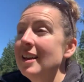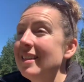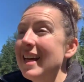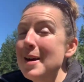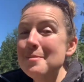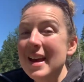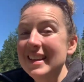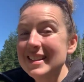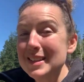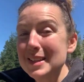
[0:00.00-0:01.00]
That
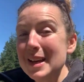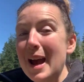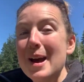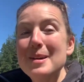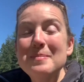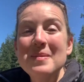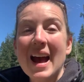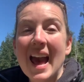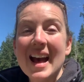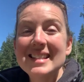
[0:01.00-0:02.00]
meant I
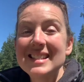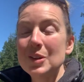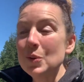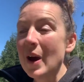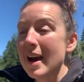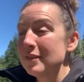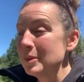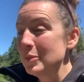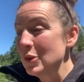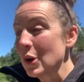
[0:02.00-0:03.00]
had to have
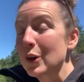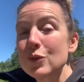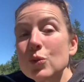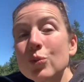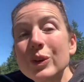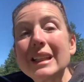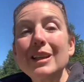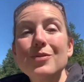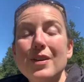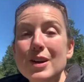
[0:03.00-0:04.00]
observed really
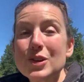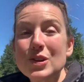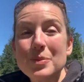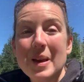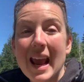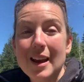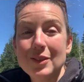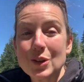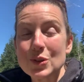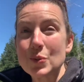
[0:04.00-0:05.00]
functional
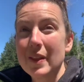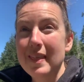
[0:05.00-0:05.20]
behaviors with